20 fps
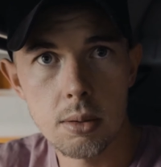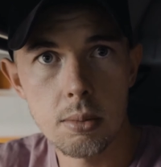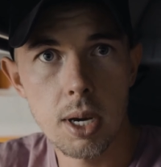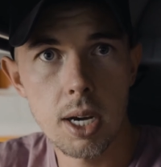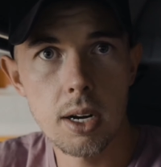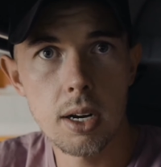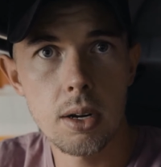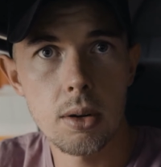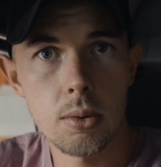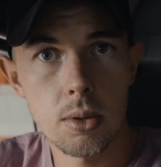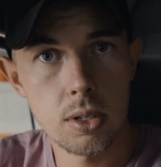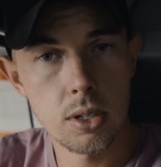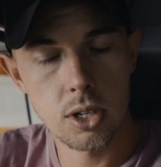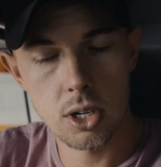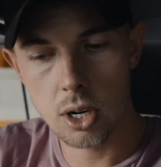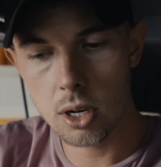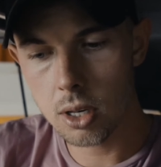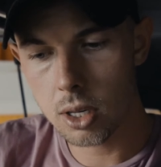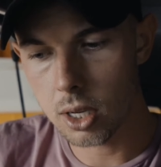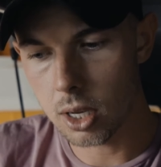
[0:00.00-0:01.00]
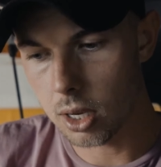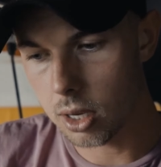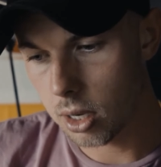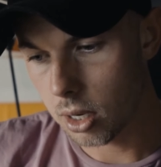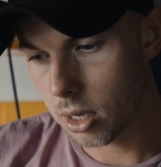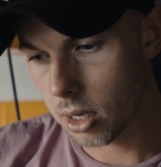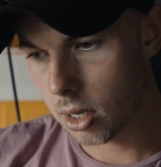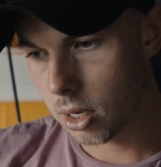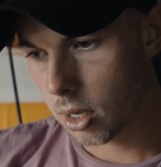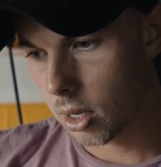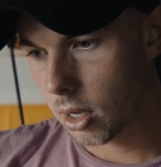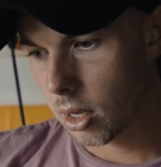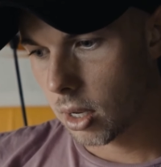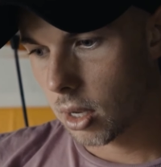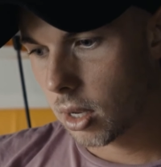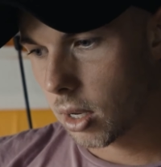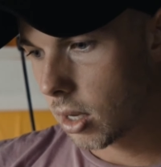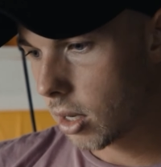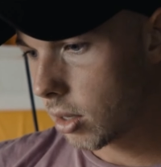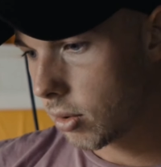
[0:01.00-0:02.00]
about it with Charlie.
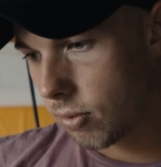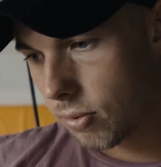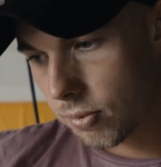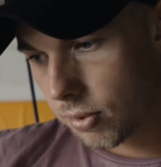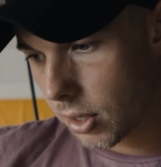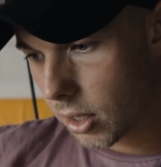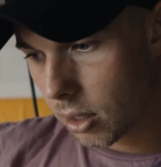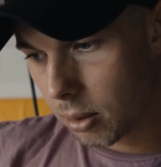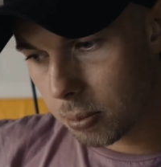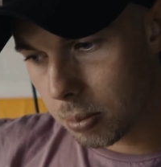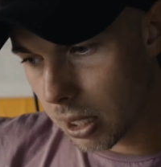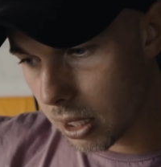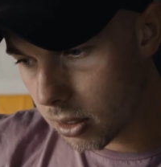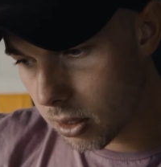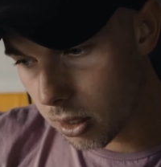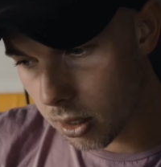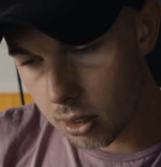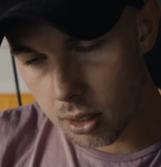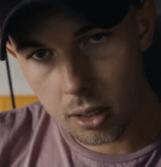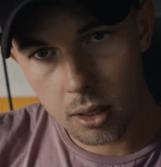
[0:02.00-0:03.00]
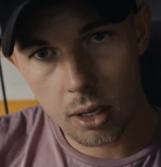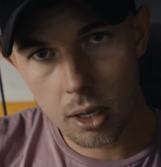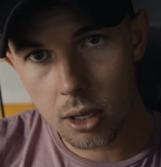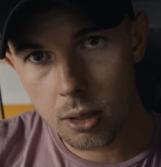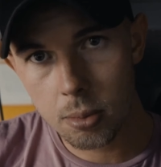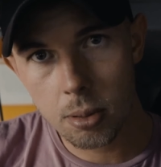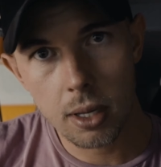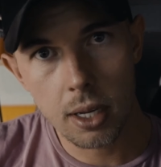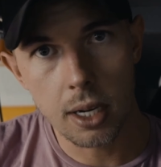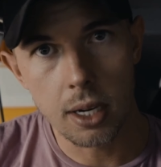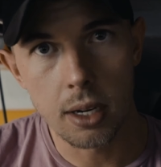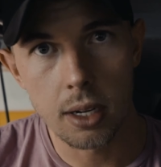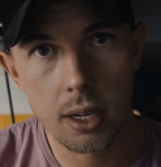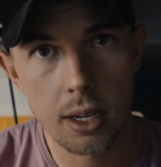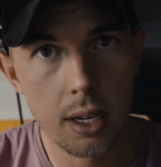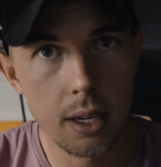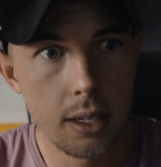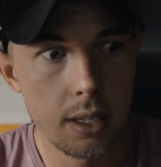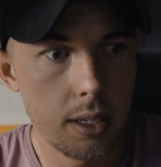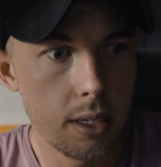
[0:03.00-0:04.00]
Very basic little airplane.
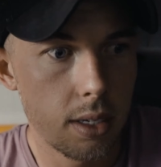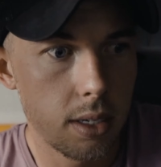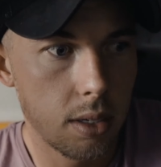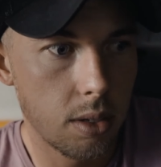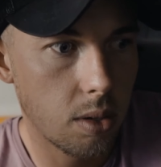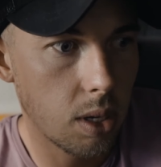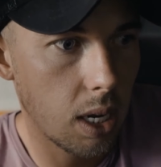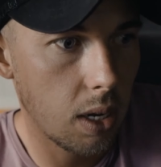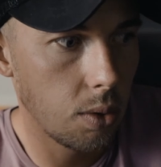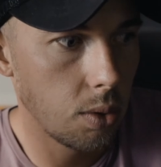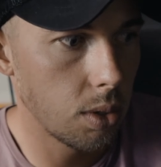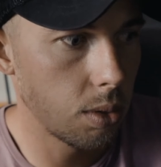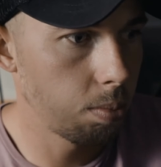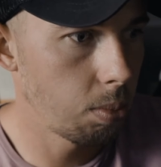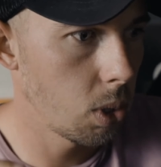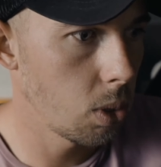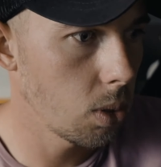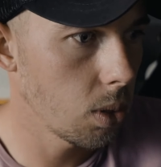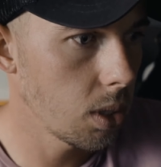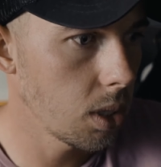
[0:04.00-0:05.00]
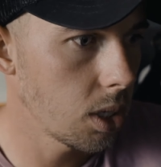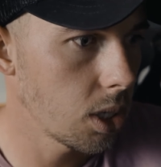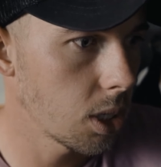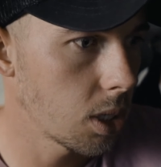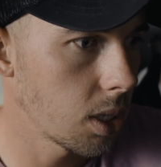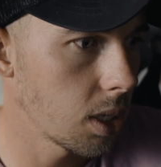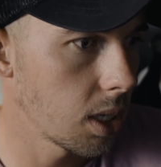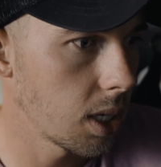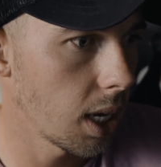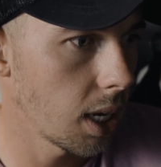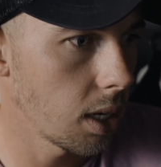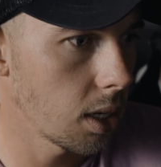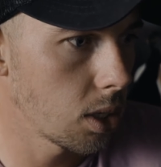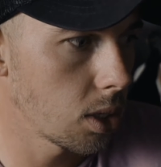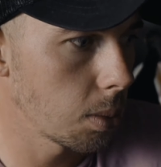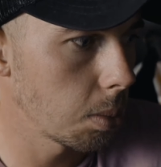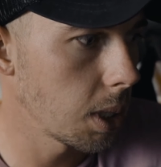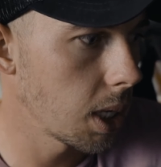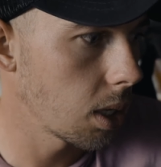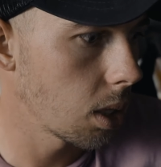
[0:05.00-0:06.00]
It was purely just intended
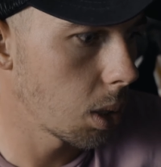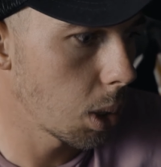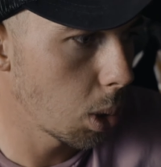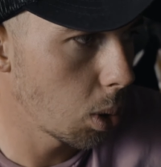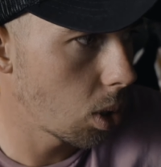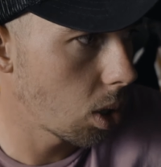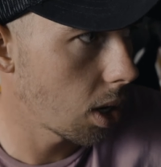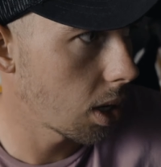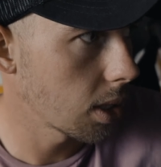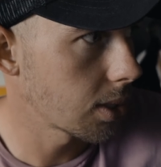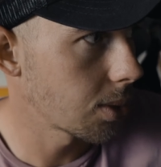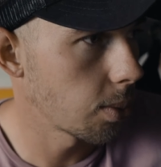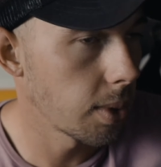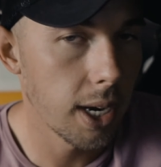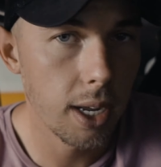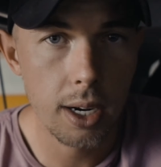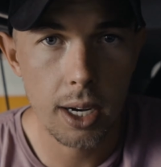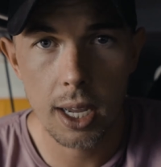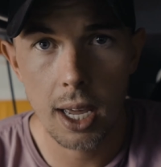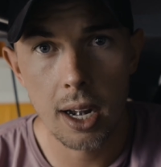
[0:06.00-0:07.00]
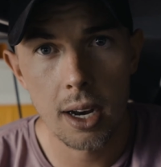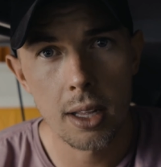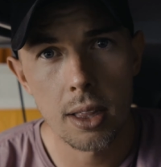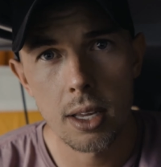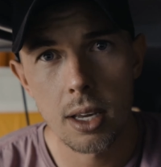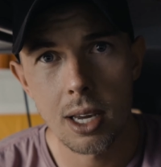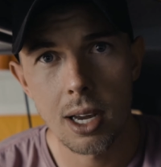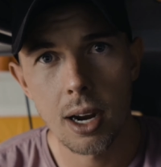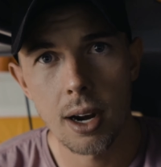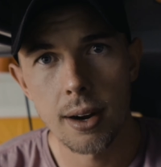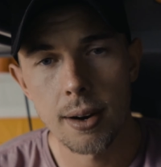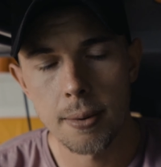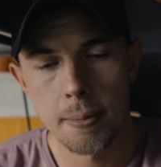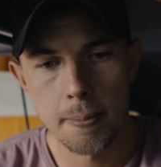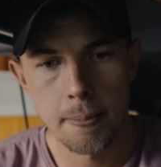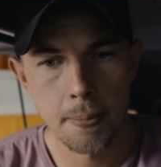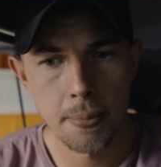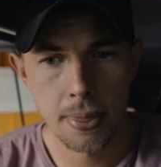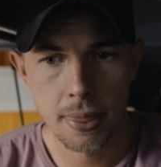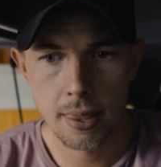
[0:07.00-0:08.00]
to be a low-cost way to get in the air.
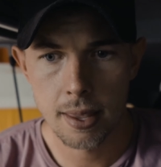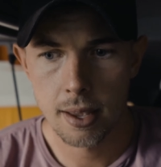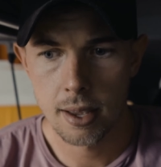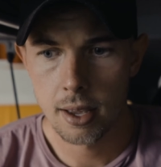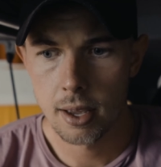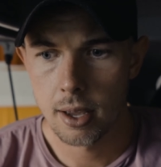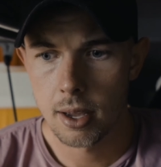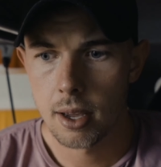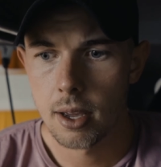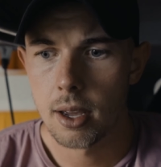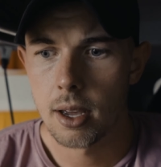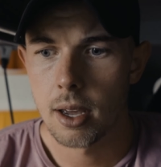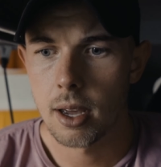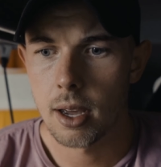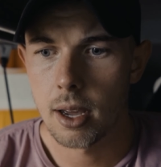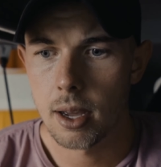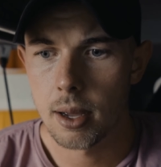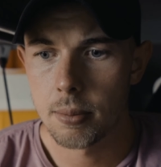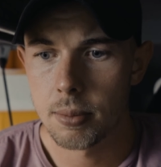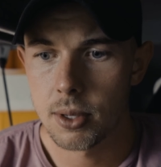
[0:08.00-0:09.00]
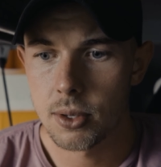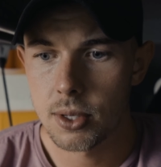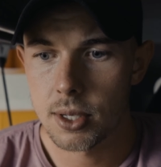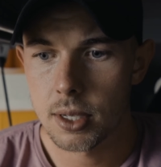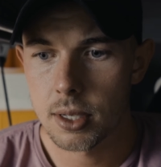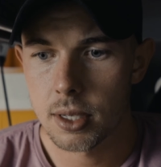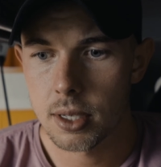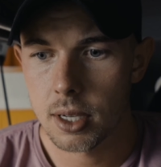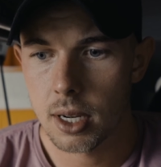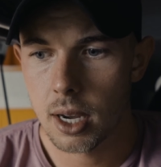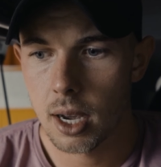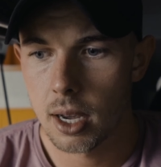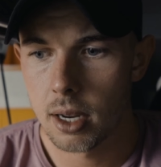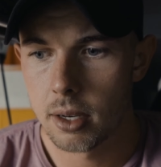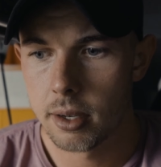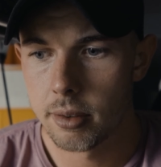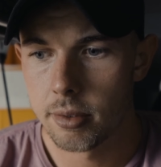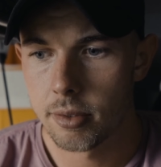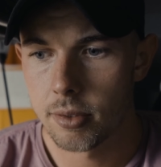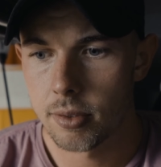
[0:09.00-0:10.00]
New Zealand
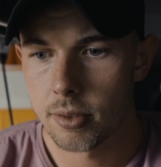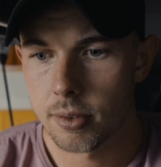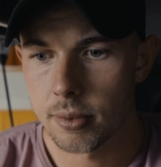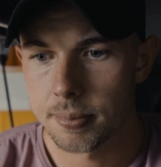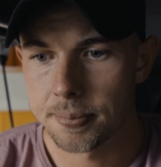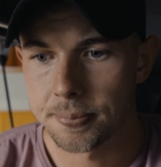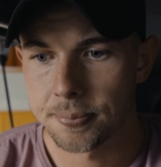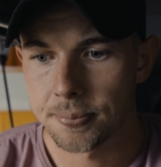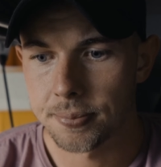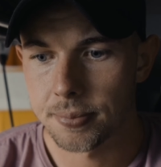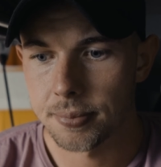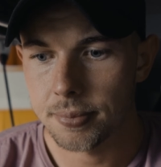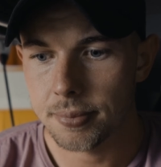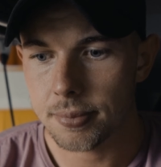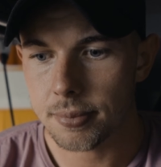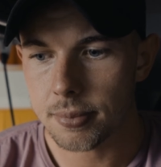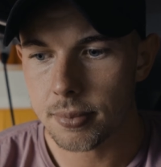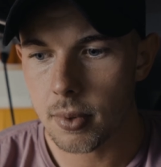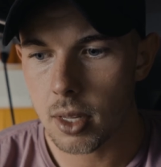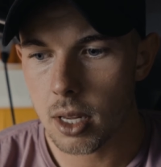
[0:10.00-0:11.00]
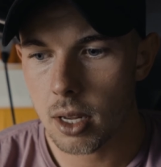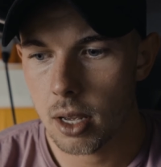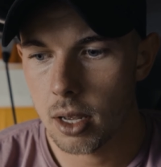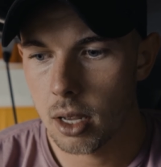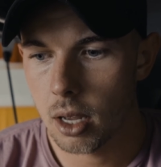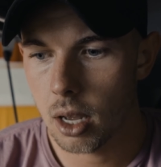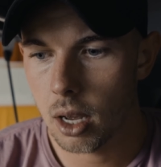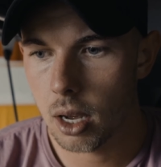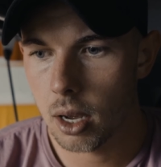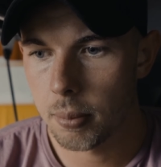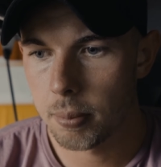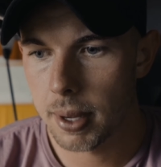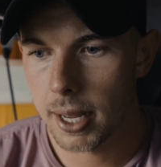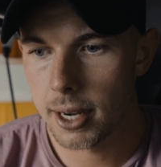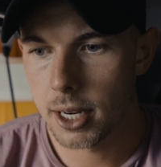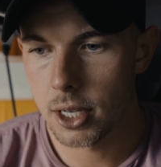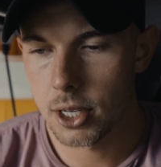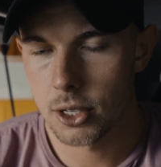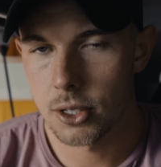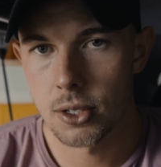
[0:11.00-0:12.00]
kind of
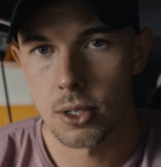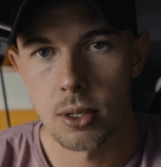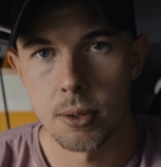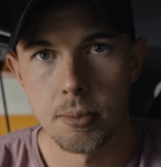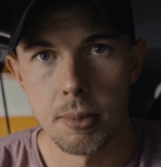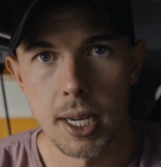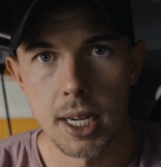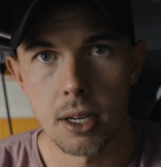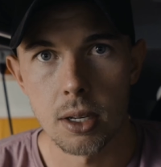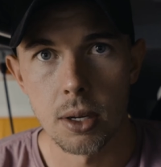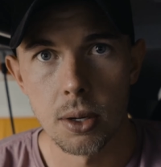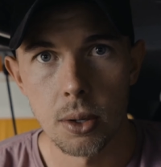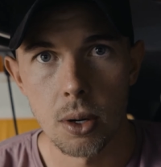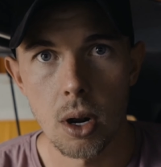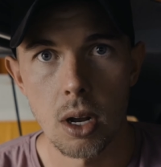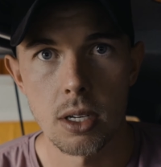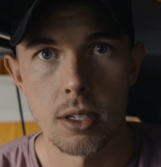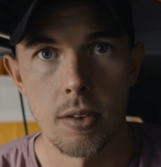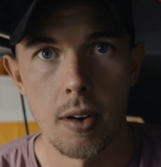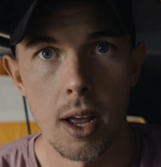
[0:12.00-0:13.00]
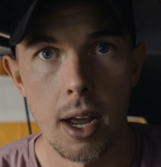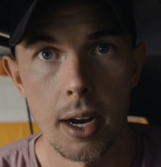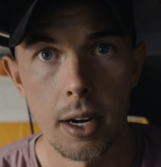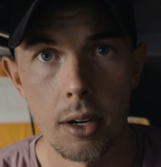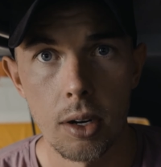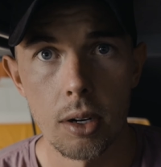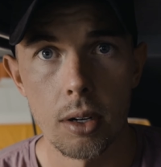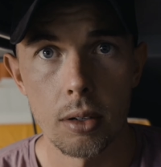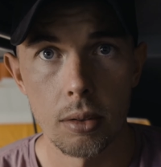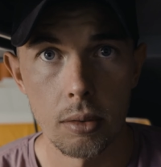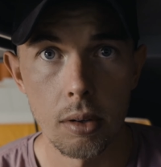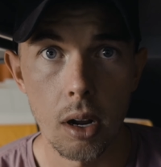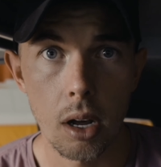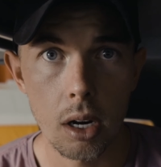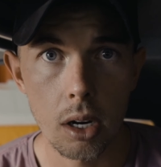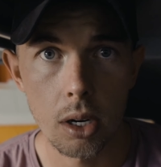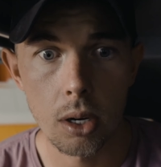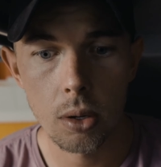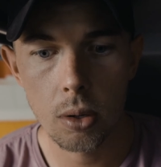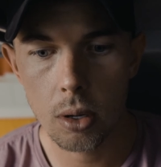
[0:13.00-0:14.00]
manages to make low-cost flying
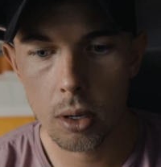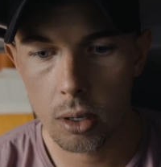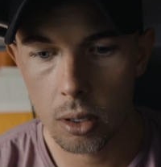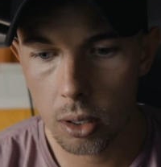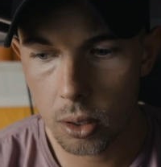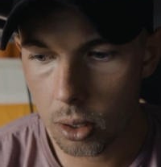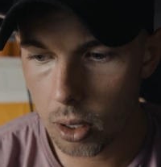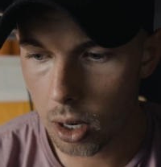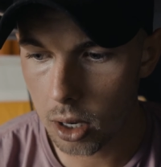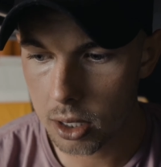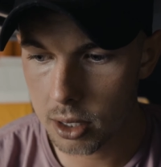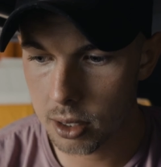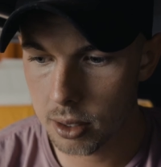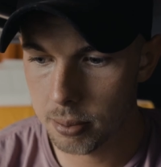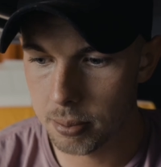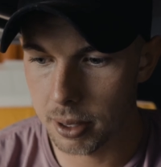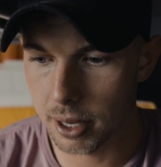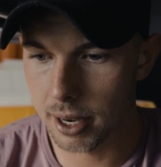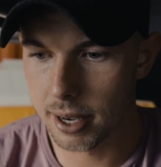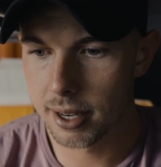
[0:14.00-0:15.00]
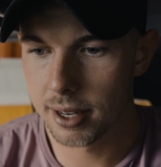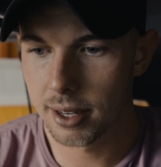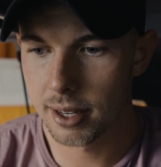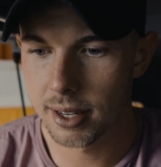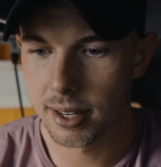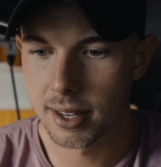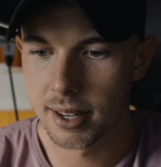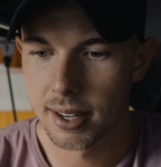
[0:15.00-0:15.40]
not low-cost, but